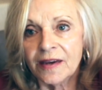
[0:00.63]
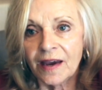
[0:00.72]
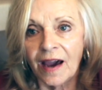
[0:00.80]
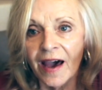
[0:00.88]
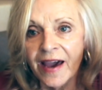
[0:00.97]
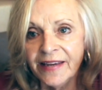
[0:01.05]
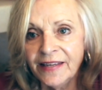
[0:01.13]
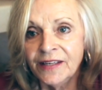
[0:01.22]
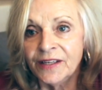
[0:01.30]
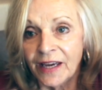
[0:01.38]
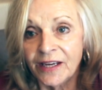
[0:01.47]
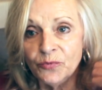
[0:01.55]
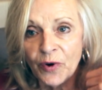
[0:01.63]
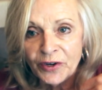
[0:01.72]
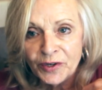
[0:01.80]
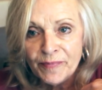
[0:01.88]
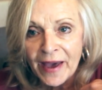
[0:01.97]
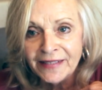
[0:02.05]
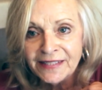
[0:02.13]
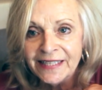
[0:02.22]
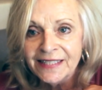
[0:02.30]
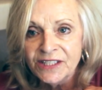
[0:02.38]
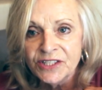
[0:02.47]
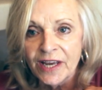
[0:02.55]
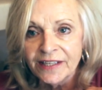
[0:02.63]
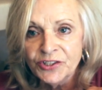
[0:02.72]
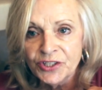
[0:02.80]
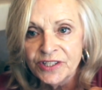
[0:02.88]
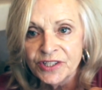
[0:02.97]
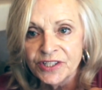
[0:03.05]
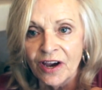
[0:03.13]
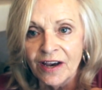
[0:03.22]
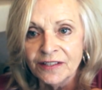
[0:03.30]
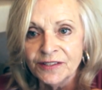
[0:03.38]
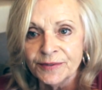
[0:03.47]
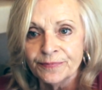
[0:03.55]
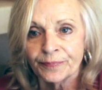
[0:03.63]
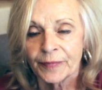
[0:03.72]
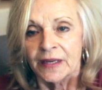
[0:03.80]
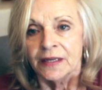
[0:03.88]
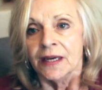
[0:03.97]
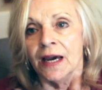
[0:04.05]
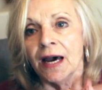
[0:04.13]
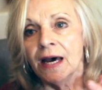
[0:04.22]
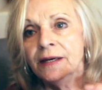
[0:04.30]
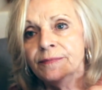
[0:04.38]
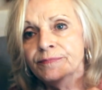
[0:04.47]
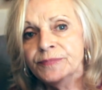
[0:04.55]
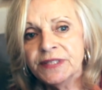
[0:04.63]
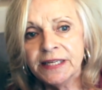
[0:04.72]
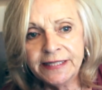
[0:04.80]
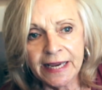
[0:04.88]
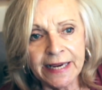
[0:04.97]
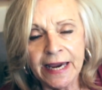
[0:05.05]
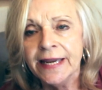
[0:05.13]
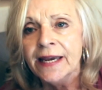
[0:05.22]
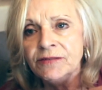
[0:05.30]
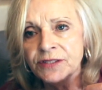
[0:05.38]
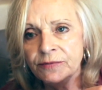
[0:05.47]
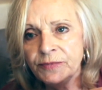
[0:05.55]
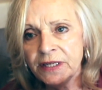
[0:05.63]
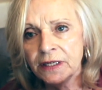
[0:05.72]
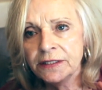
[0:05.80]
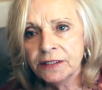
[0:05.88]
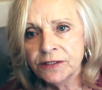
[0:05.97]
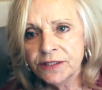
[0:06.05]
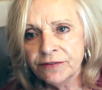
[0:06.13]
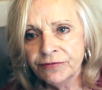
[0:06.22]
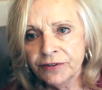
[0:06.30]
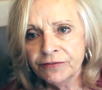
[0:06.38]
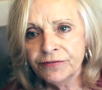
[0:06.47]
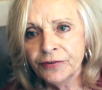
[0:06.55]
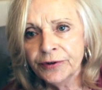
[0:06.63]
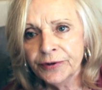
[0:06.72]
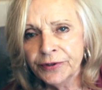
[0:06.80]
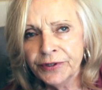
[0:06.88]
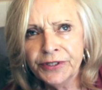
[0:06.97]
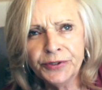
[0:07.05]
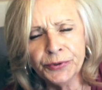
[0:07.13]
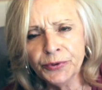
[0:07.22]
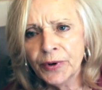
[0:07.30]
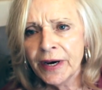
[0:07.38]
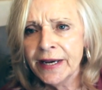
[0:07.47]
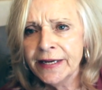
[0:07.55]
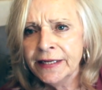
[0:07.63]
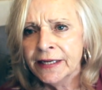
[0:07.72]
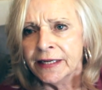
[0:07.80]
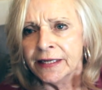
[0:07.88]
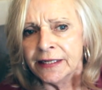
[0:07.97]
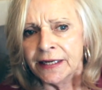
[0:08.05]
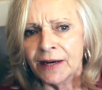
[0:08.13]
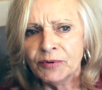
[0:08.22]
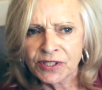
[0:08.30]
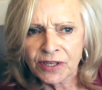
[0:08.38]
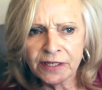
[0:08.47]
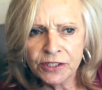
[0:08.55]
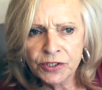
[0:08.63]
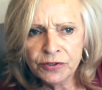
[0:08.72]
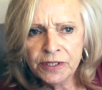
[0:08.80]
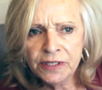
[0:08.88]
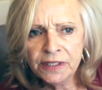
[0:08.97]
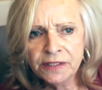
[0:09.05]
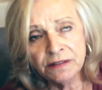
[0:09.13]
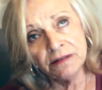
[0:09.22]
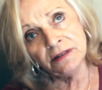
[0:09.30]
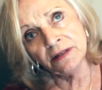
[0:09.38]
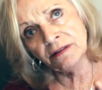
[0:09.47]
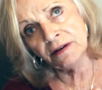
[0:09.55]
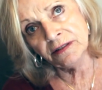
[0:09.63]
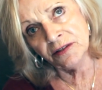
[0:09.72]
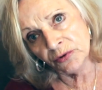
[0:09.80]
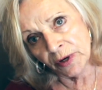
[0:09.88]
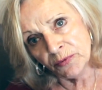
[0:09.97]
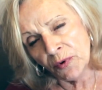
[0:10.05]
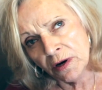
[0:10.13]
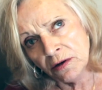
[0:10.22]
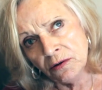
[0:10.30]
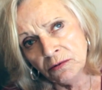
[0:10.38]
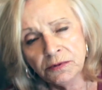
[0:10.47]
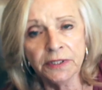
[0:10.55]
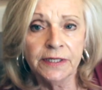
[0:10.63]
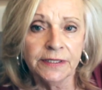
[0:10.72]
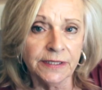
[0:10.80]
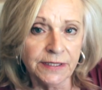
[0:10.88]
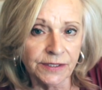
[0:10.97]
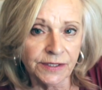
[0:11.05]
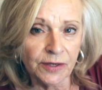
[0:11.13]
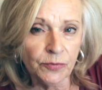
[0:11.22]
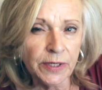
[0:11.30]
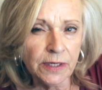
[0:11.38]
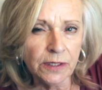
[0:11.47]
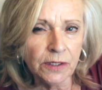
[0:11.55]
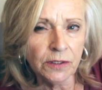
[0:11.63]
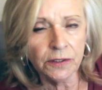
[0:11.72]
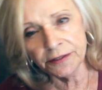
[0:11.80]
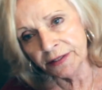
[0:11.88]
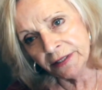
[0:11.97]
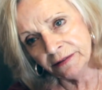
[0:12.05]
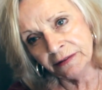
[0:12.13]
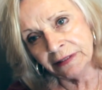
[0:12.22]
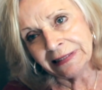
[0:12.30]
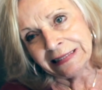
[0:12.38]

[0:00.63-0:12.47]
Hi, and welcome back to It's Not Just Dogs. Today I have something a little different for you. I was going to do this, and then I thought, no, I won't. Then I said, yes, I will. And then,